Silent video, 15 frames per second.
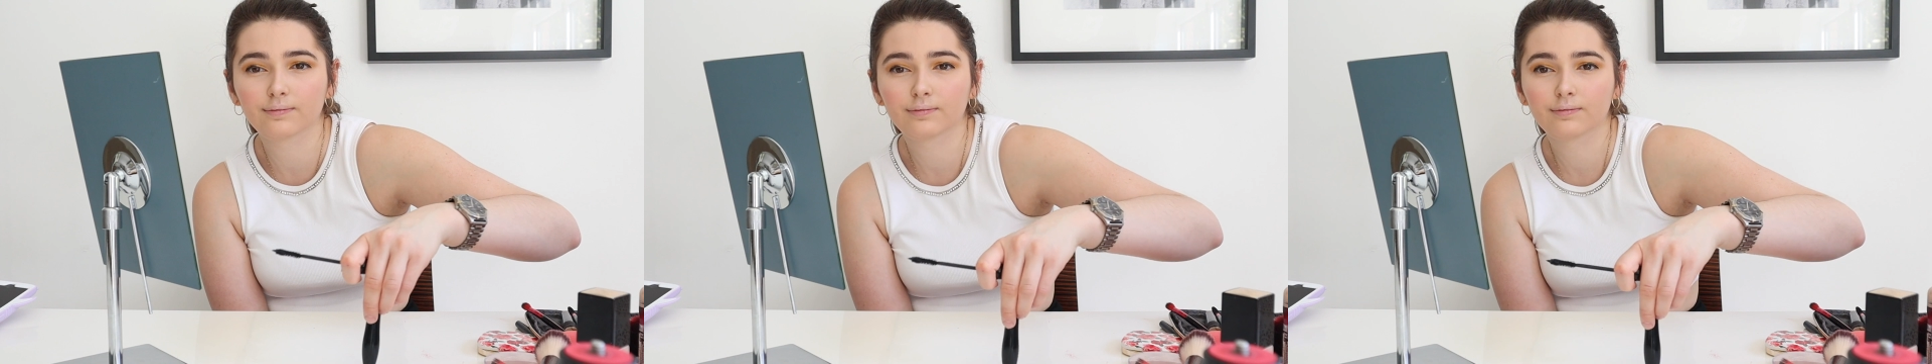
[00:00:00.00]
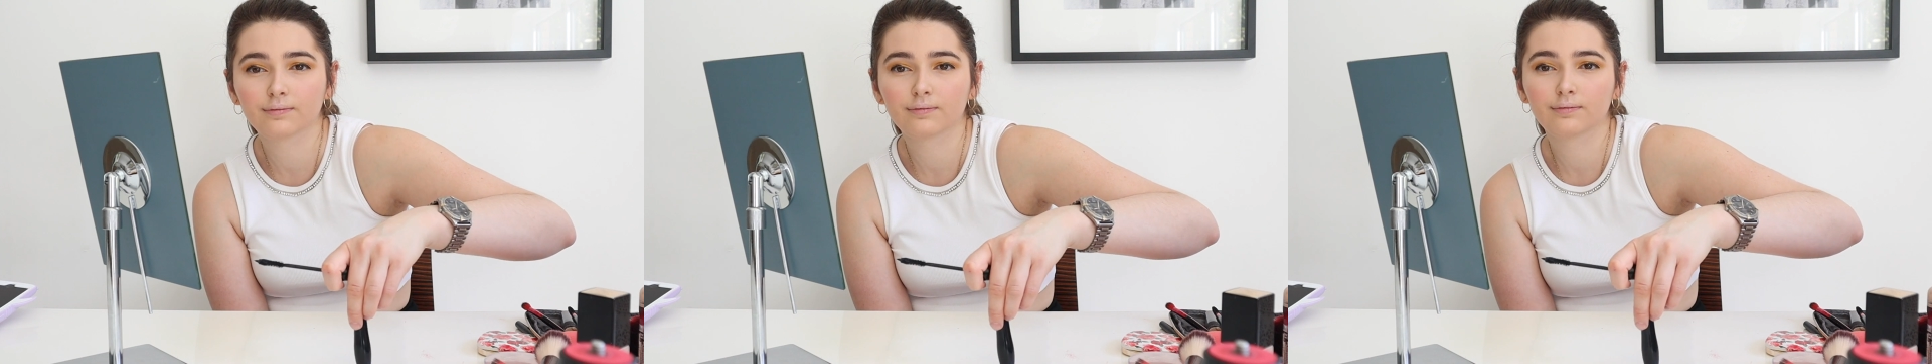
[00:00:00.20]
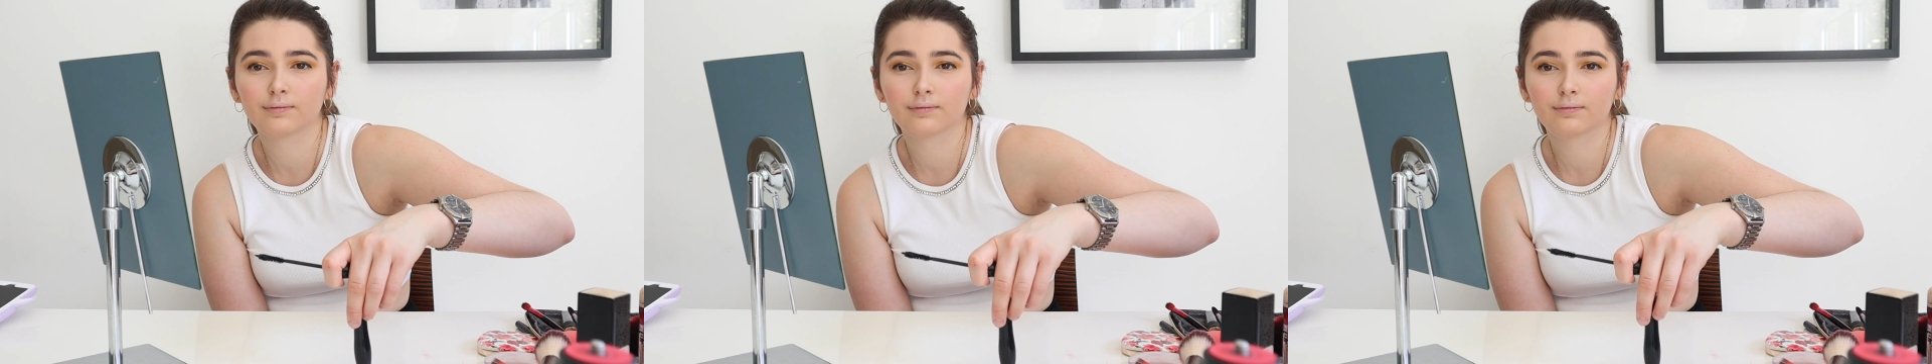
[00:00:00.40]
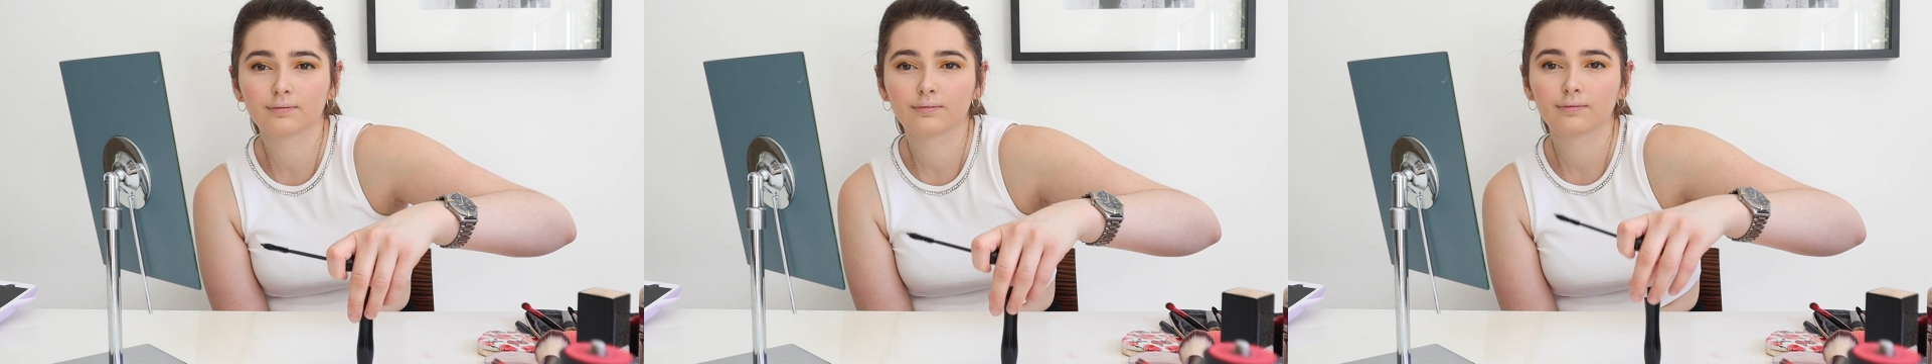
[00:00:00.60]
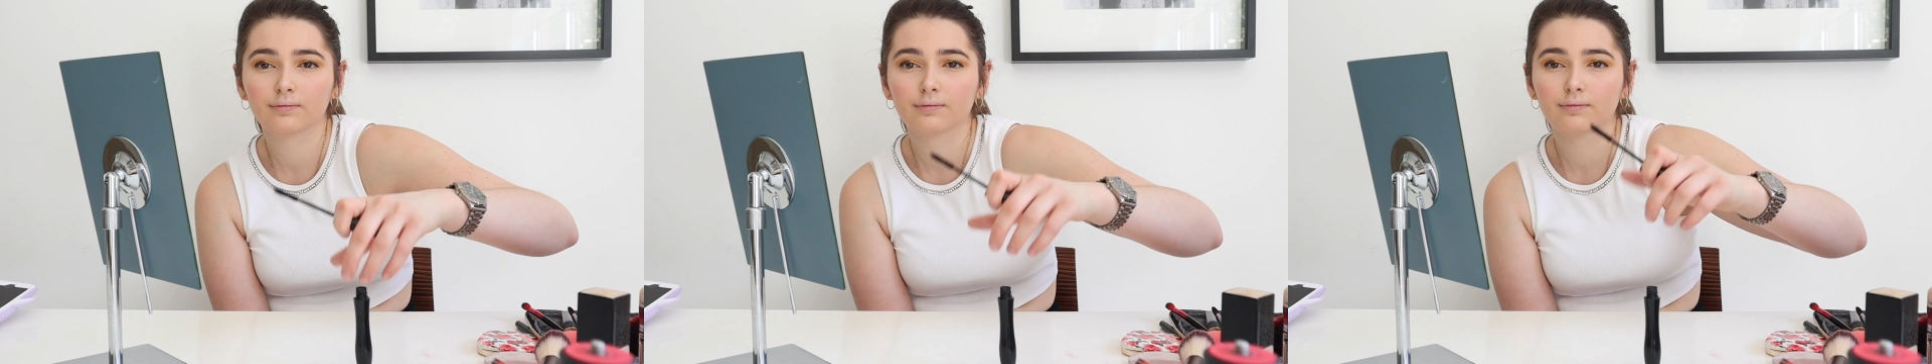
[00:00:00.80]

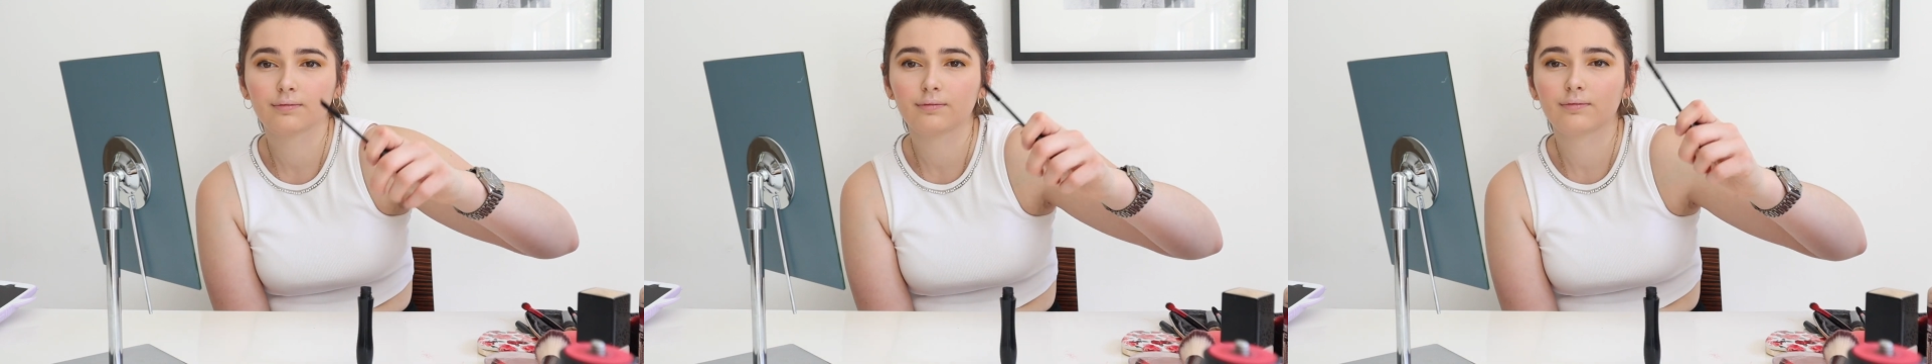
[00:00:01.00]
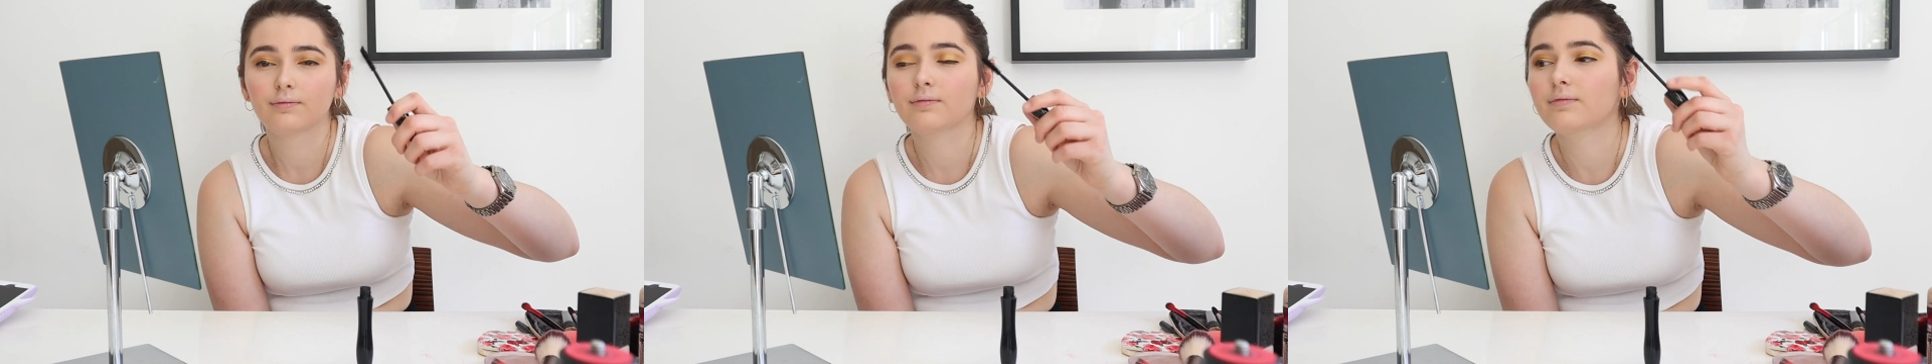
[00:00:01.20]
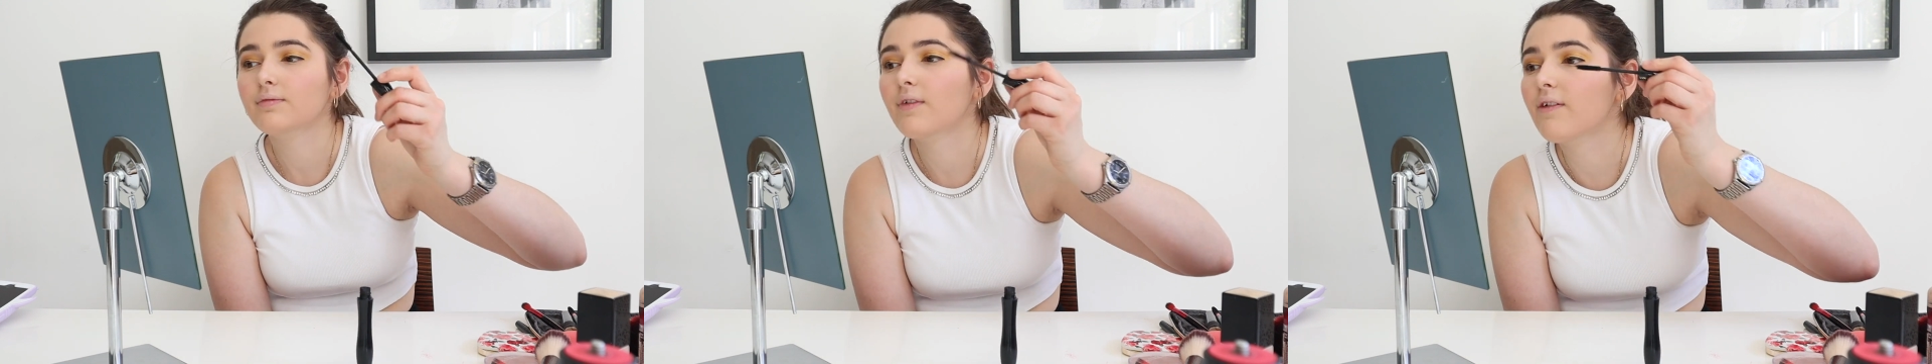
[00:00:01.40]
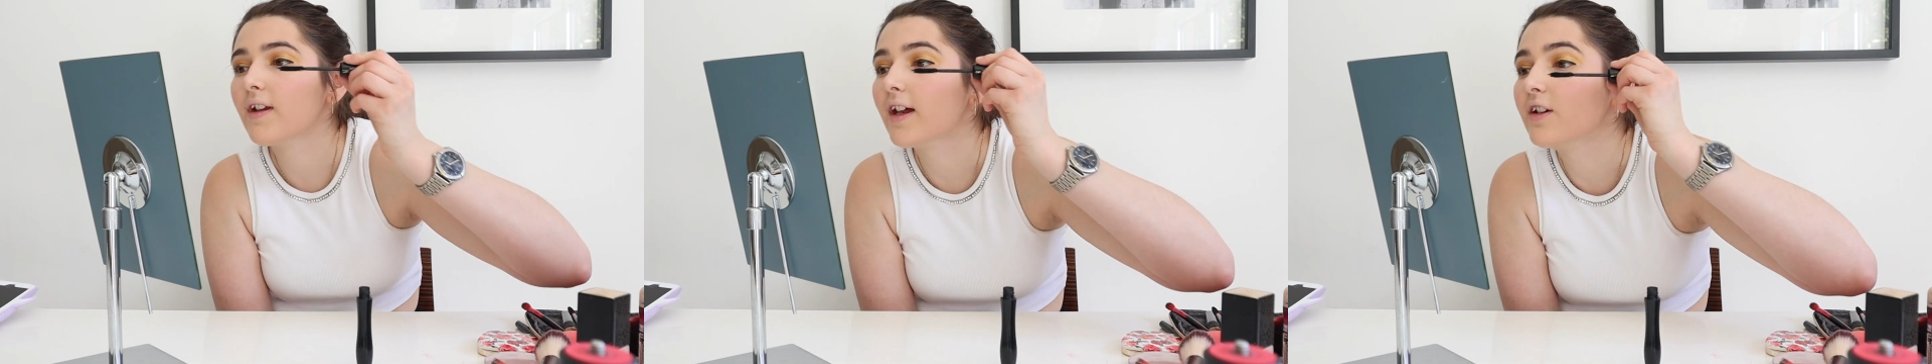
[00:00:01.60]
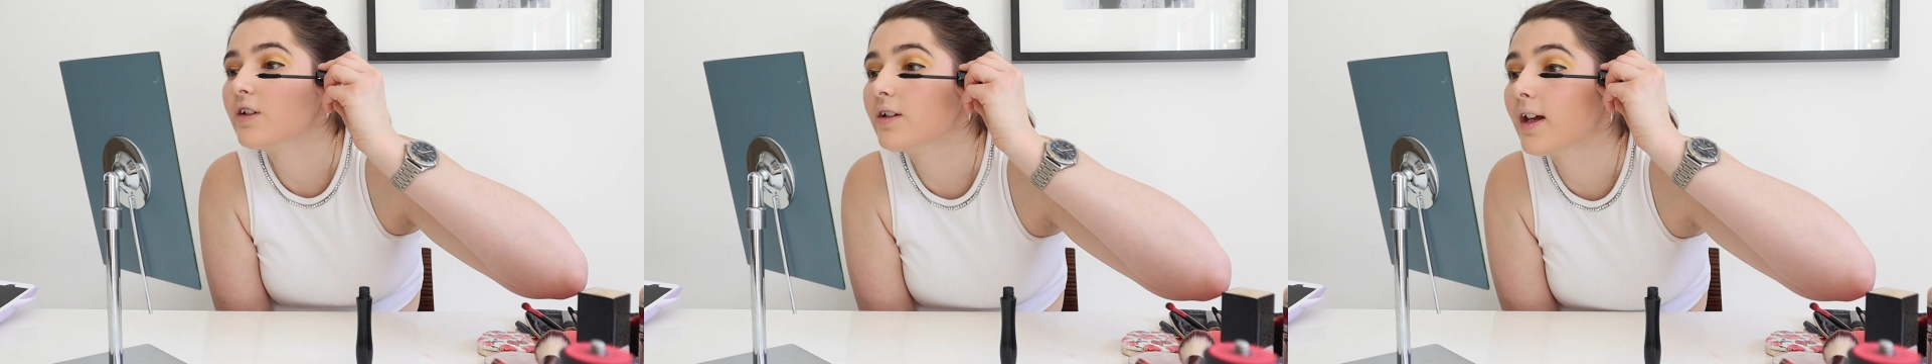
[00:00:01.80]
And
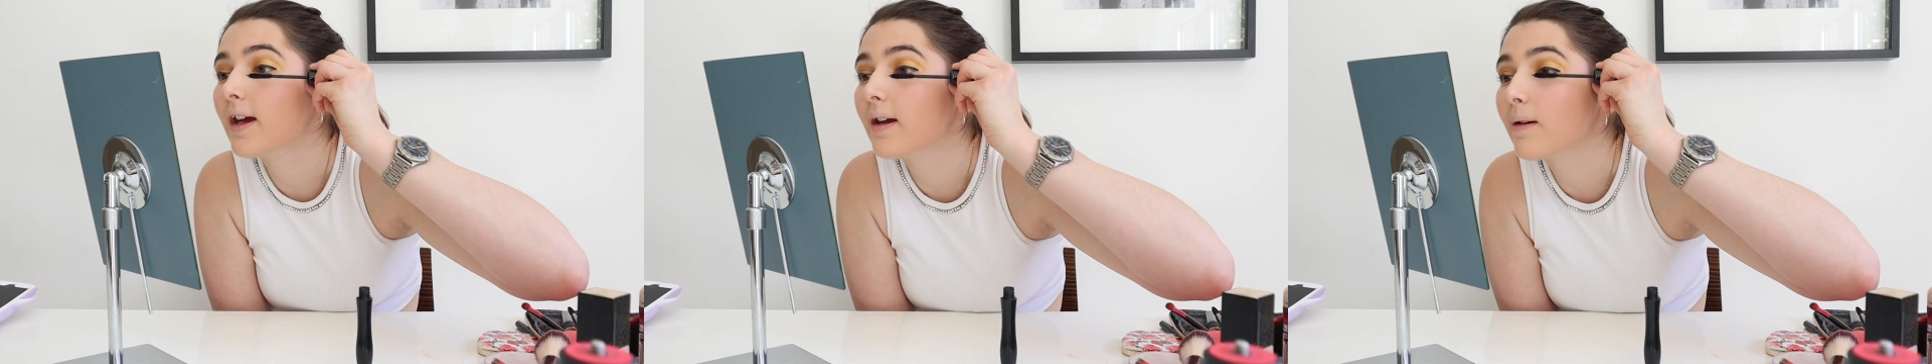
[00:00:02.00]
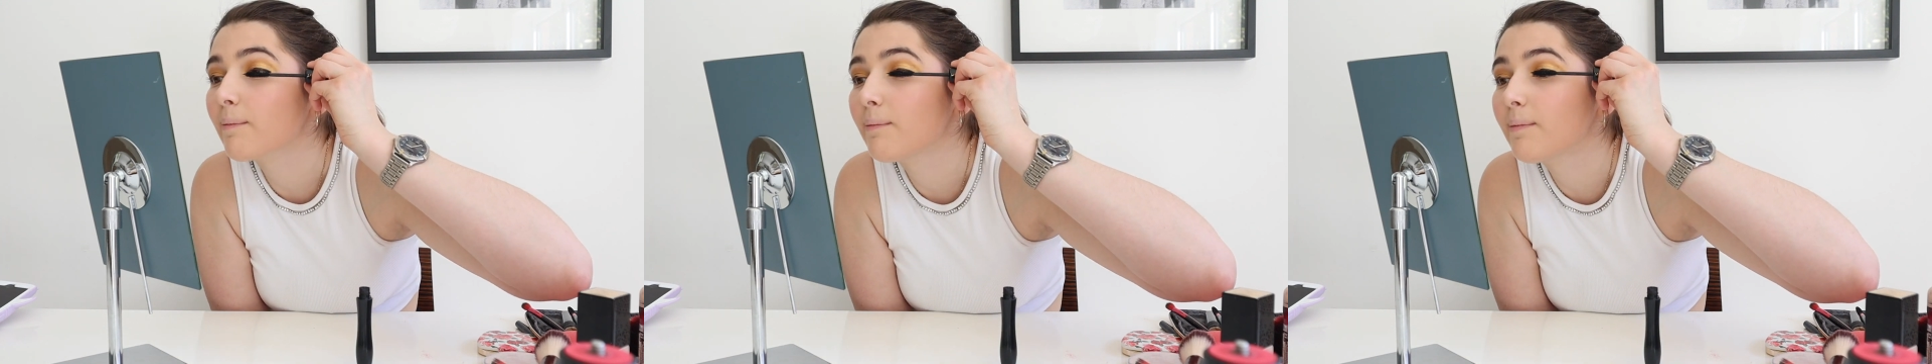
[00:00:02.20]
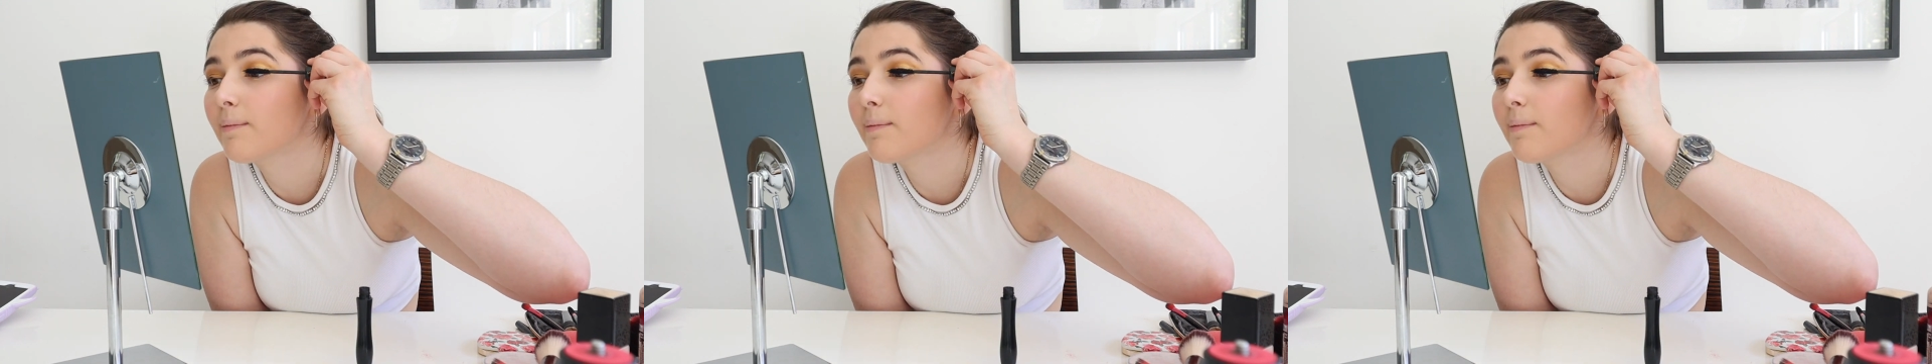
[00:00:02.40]
then I just take